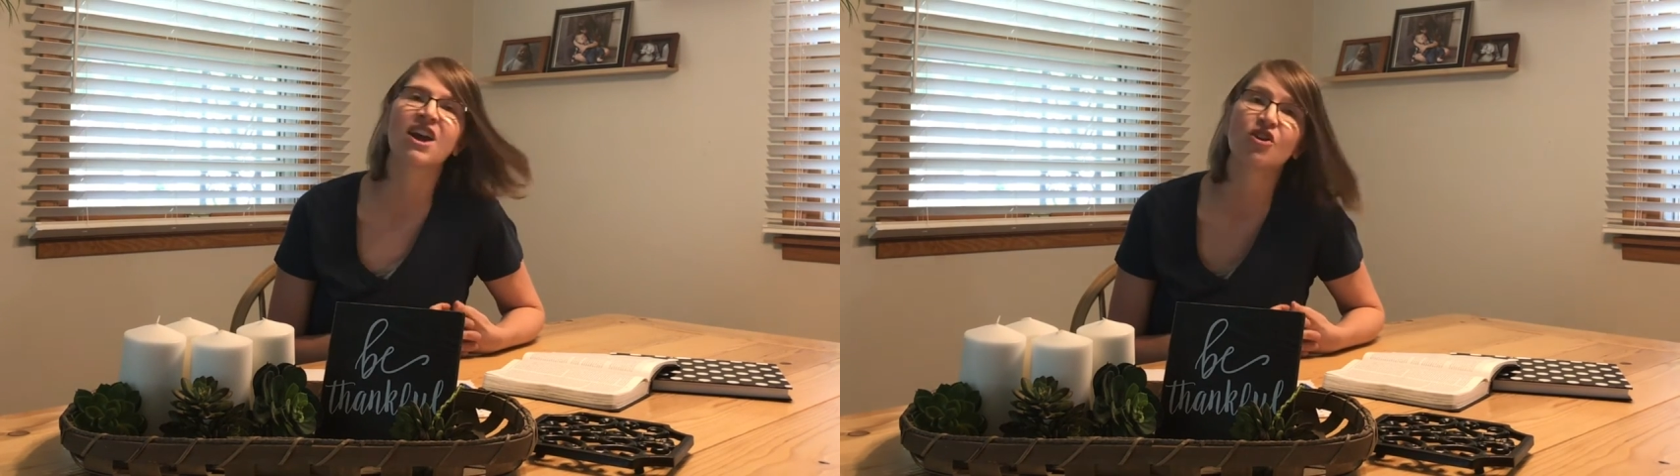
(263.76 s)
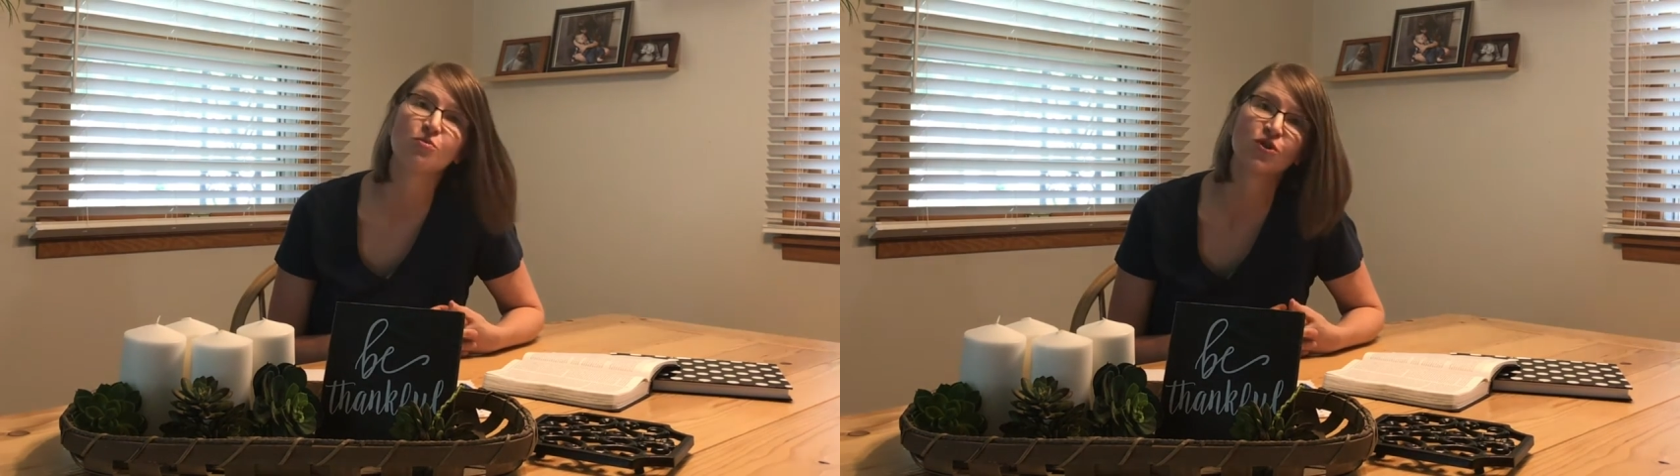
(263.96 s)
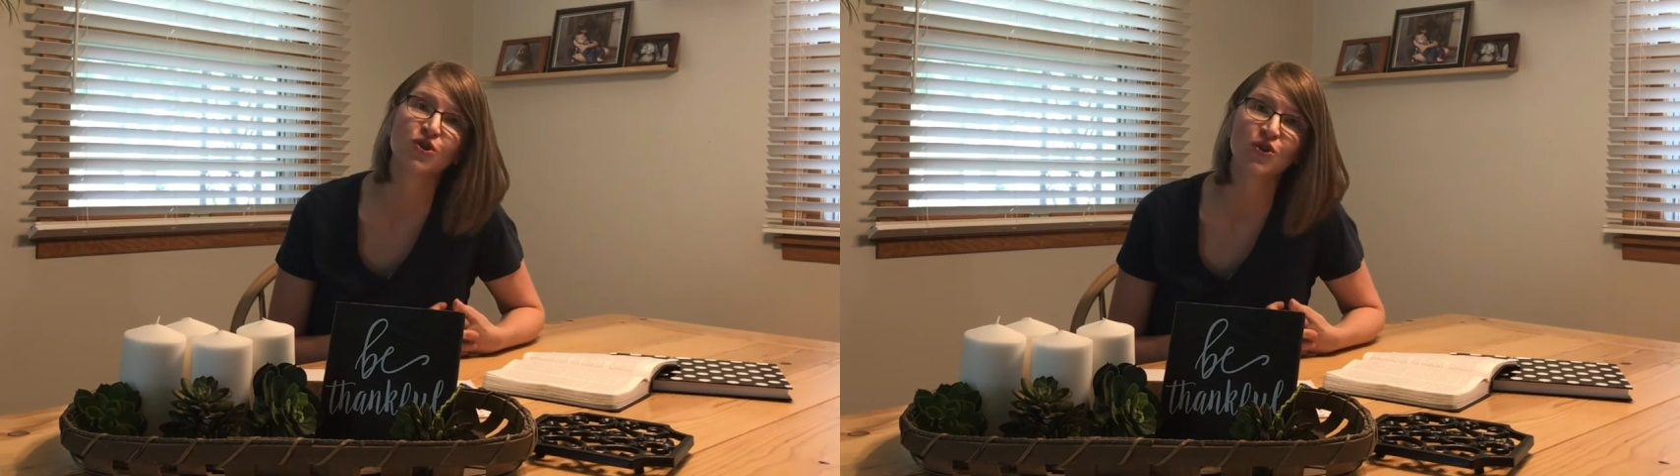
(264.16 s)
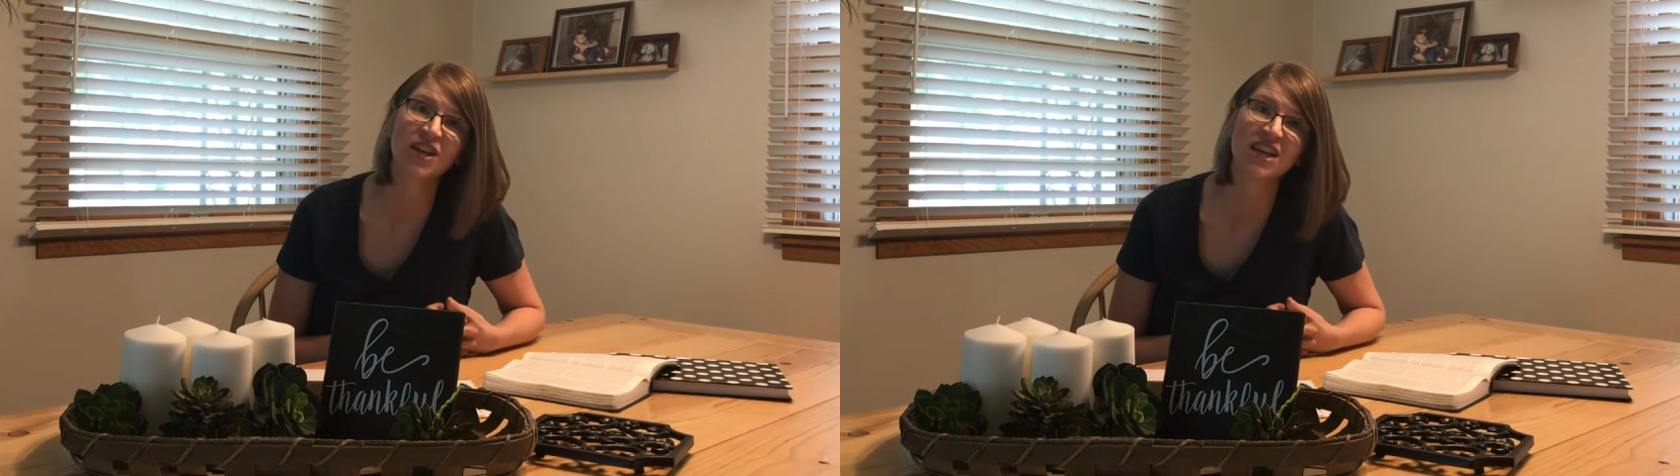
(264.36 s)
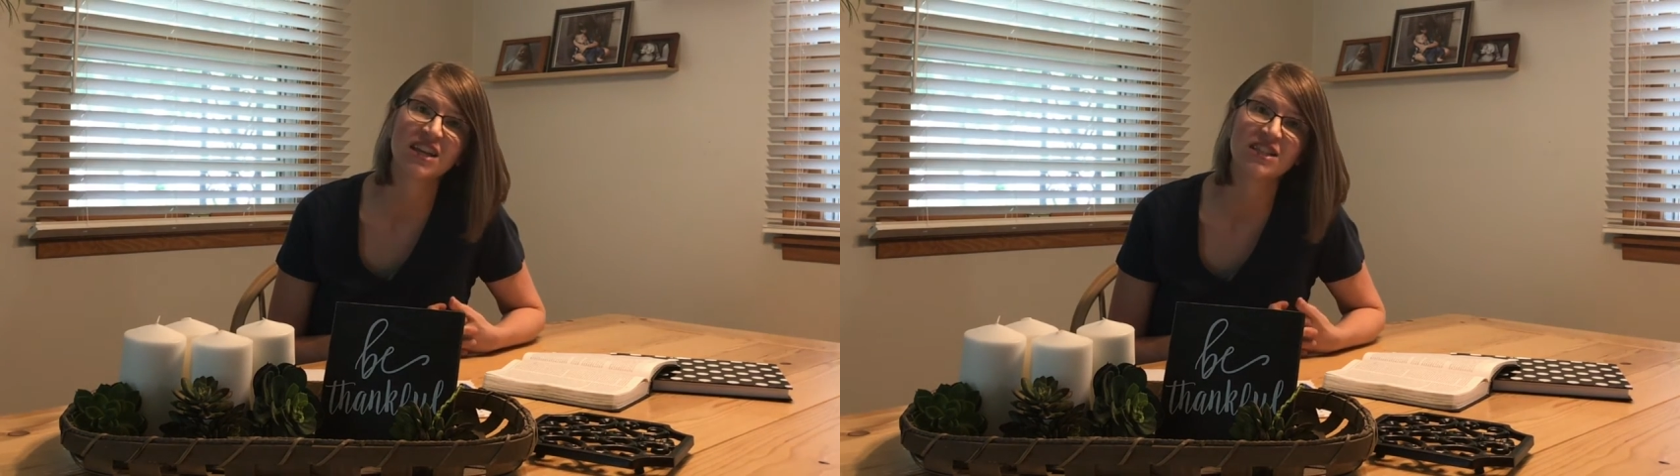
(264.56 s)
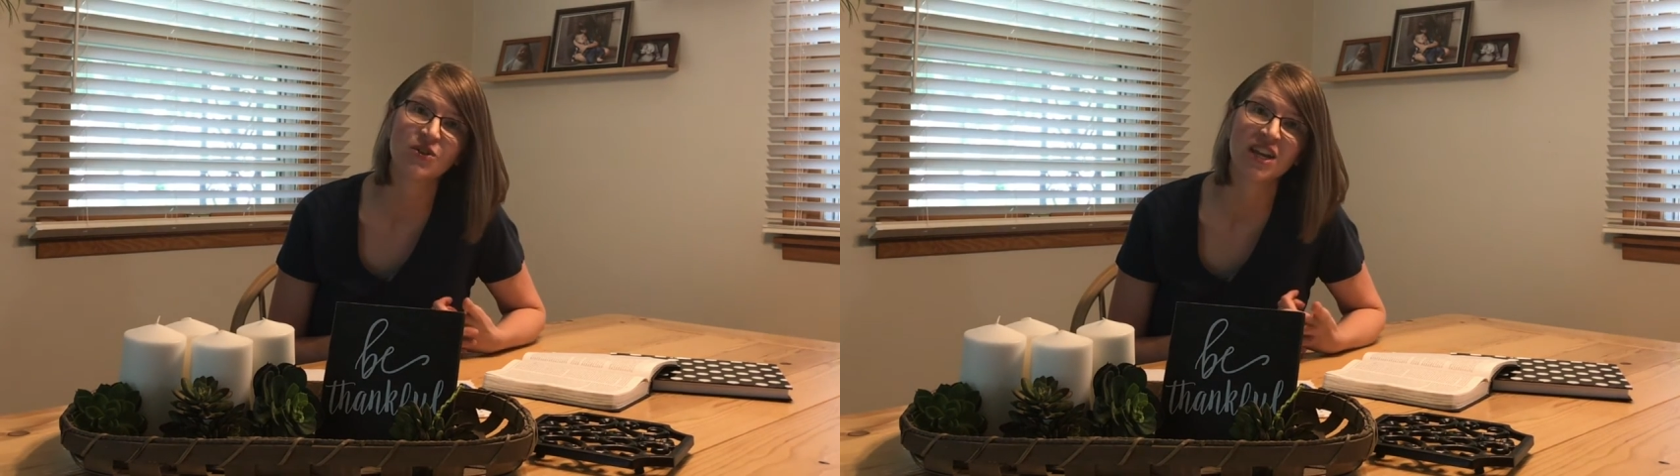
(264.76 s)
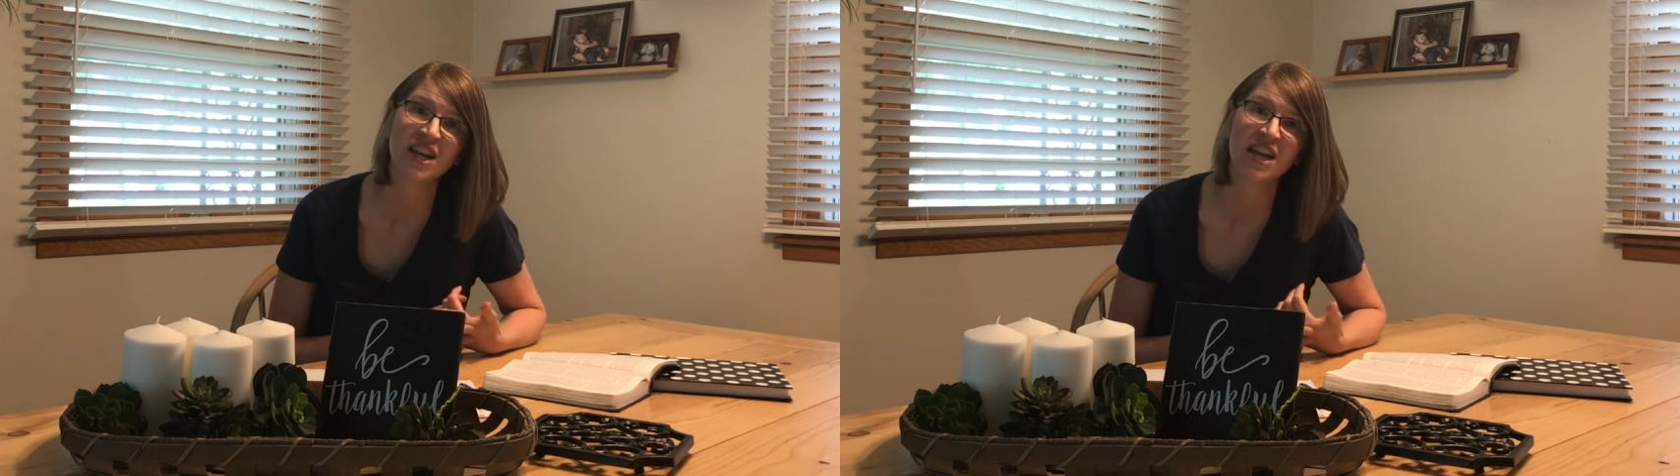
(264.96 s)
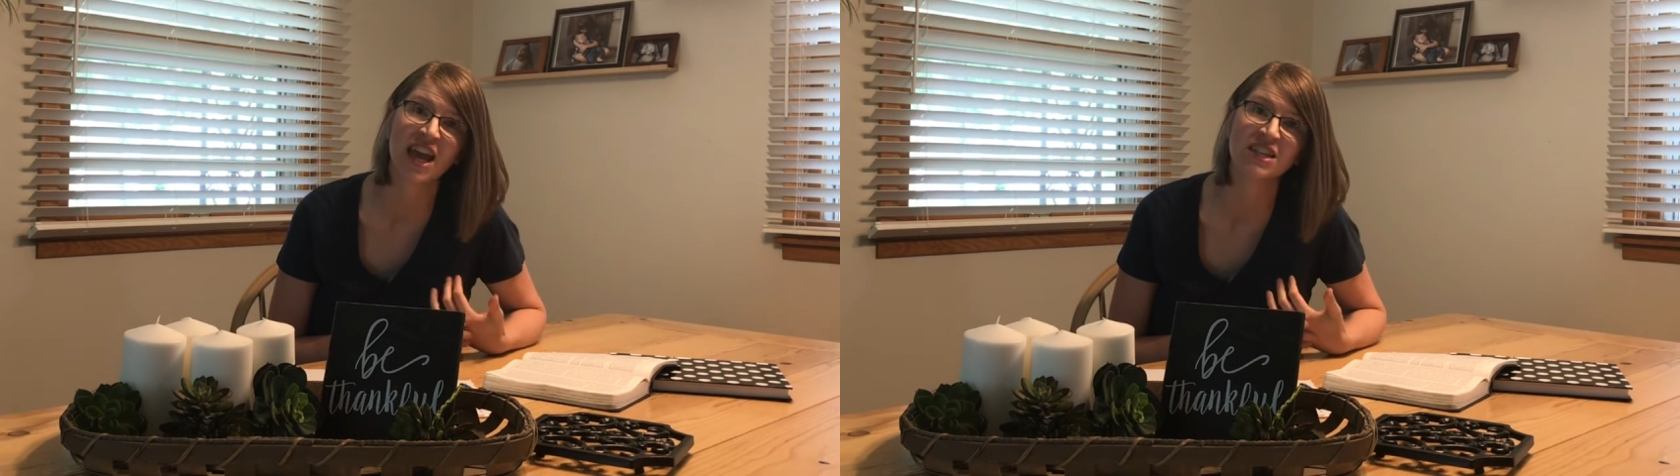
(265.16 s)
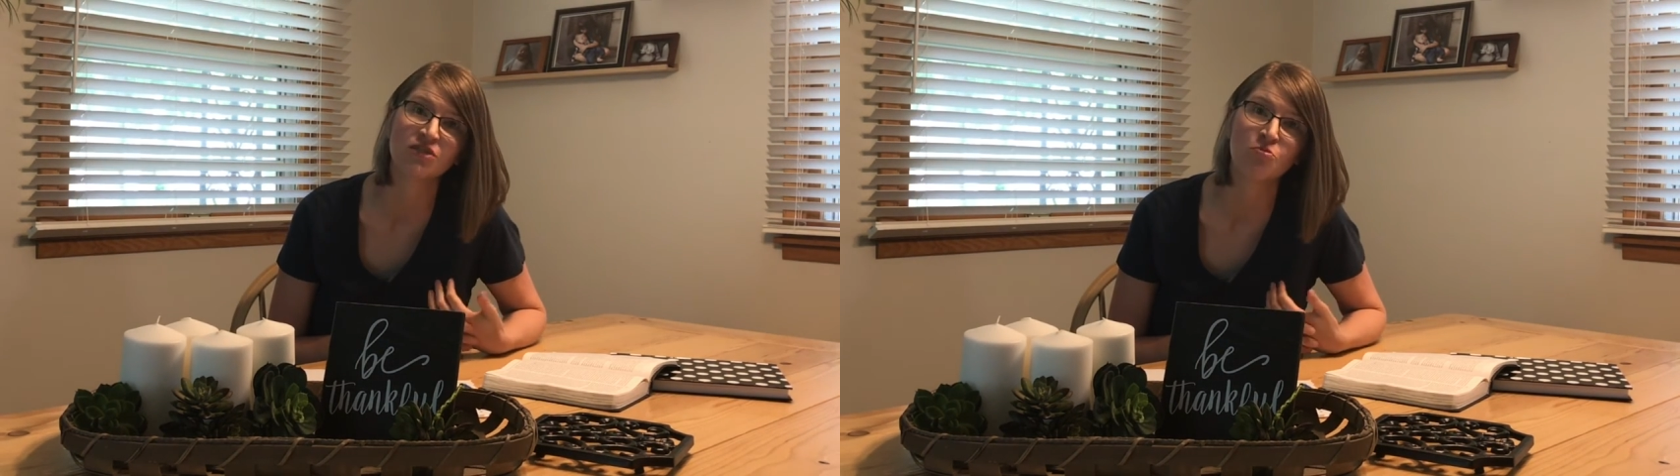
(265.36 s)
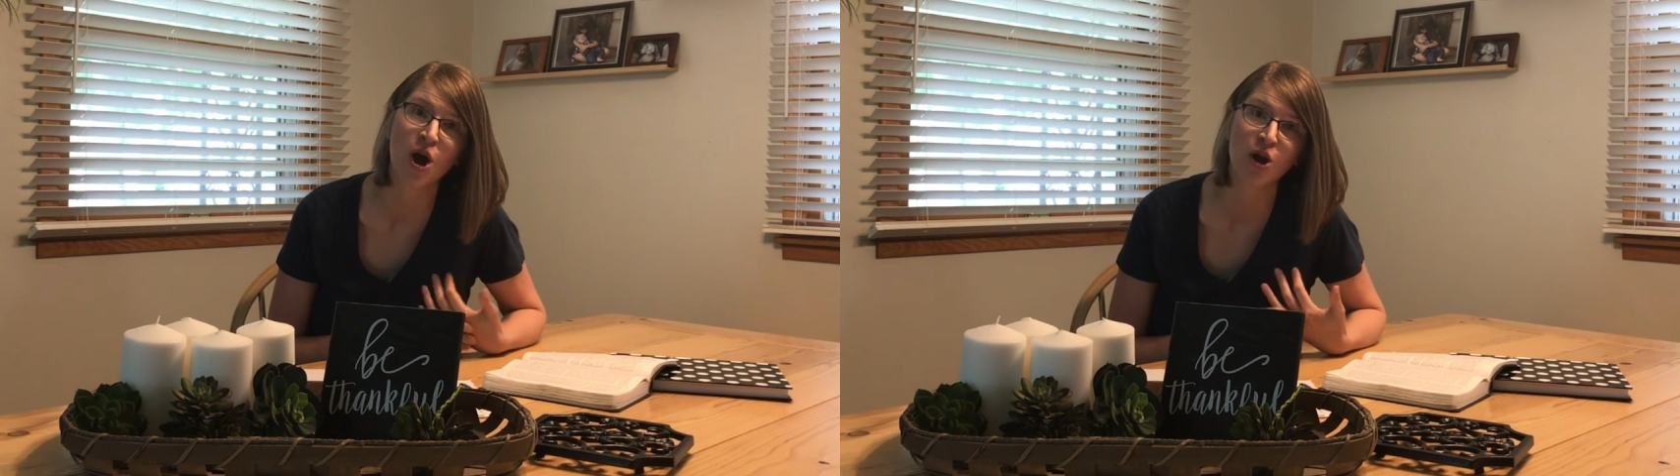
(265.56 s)
I hope you'll tune in again
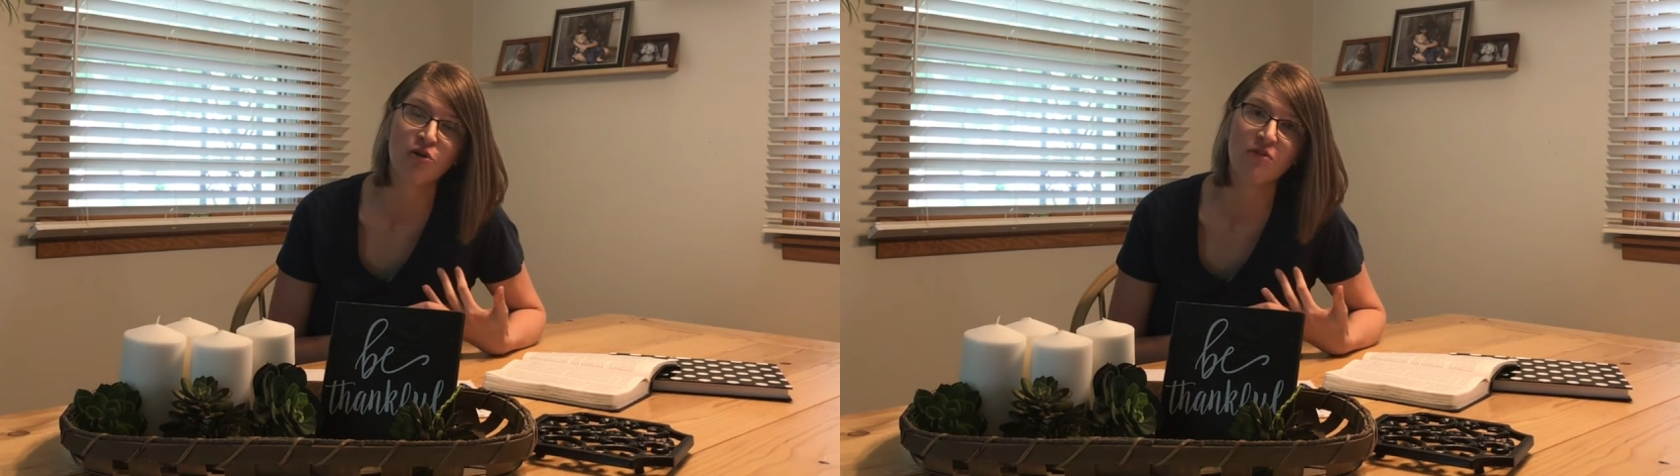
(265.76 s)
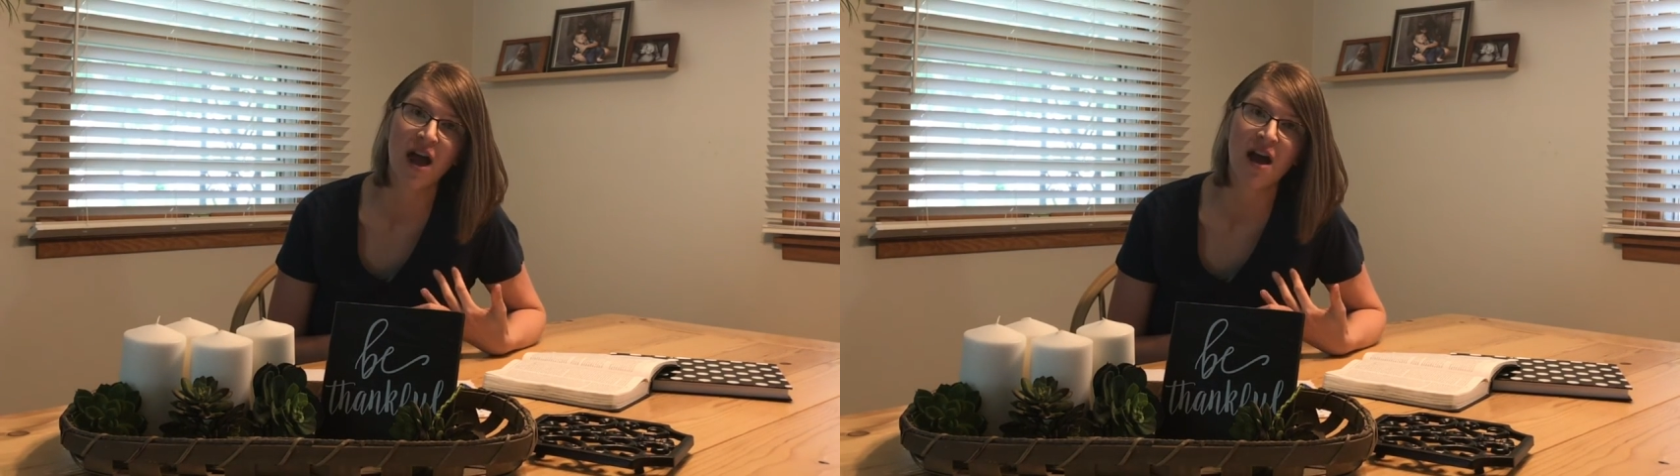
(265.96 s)
tomorrow.